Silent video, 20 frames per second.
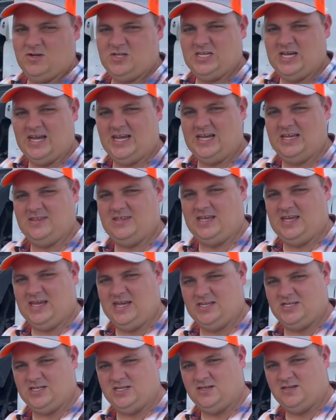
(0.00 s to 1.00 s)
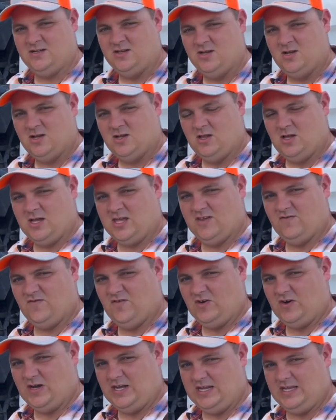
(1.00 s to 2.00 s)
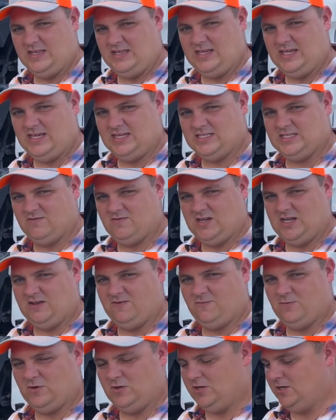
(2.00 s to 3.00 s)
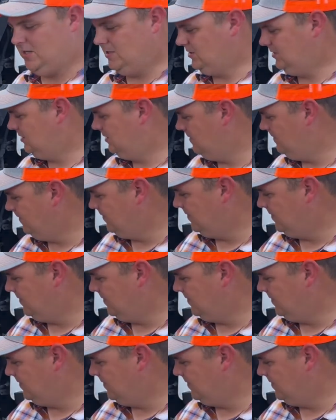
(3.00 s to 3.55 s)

checking the engine, looking for any leaks of any fluids.